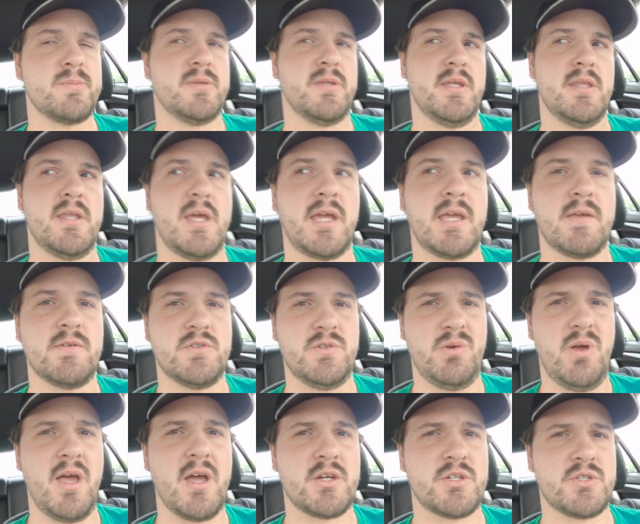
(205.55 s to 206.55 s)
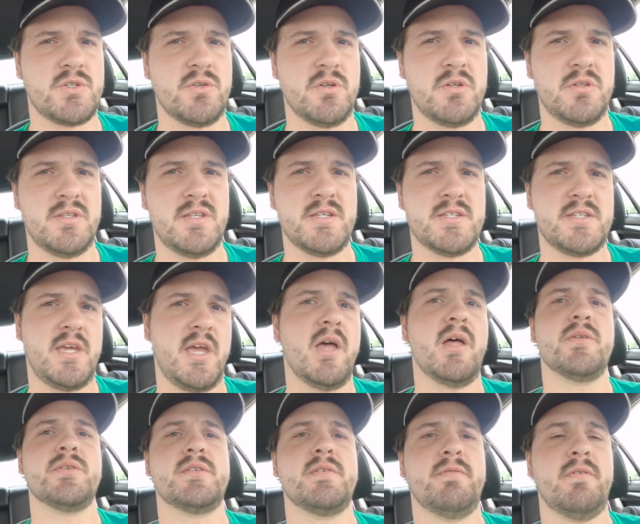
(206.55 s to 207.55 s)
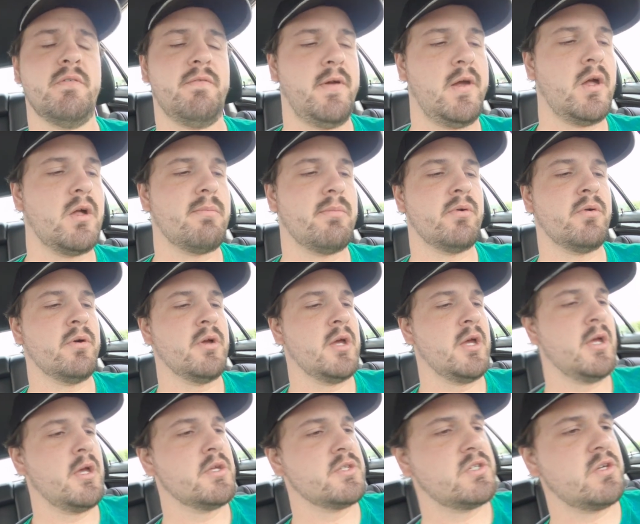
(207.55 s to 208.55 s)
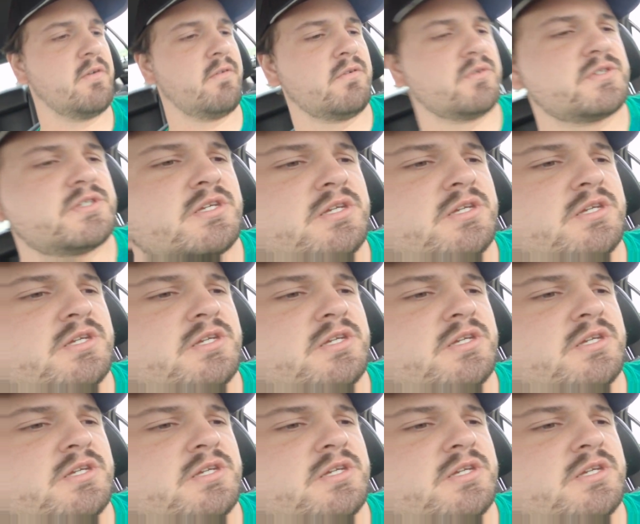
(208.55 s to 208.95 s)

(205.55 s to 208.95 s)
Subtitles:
but then that gives you extra discounts if available. So you can